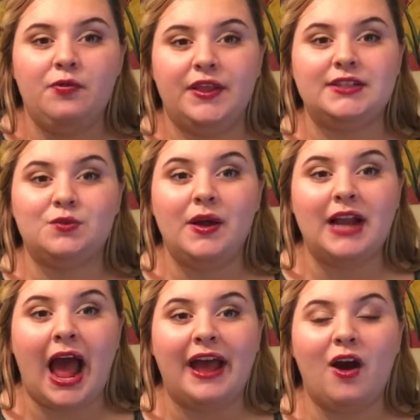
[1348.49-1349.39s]
This
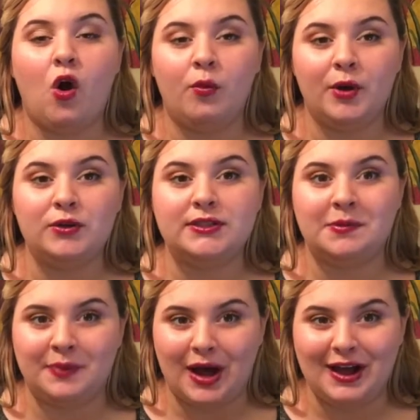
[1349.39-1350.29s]
one I
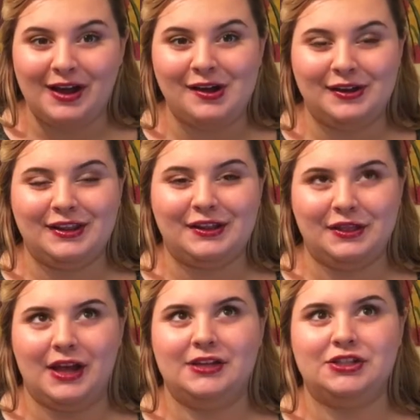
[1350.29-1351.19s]
almost bought on the
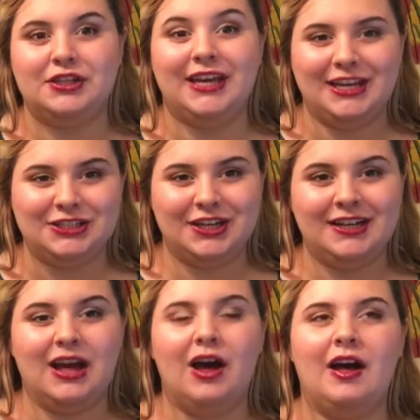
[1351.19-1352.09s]
LUSH
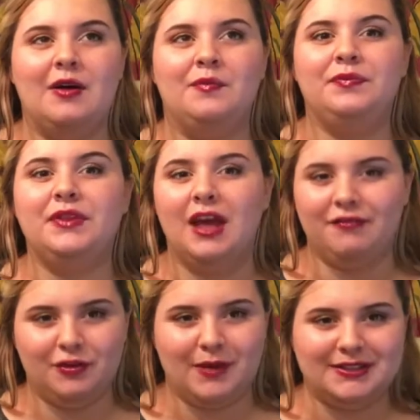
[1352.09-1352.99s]
Kitchen a
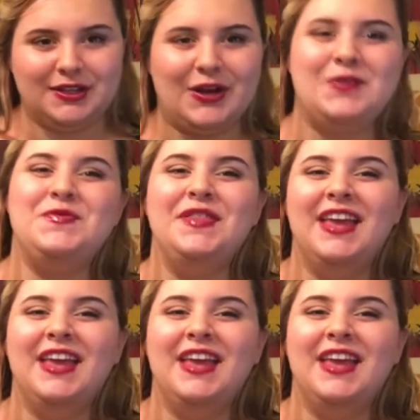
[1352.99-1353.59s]
few months ago,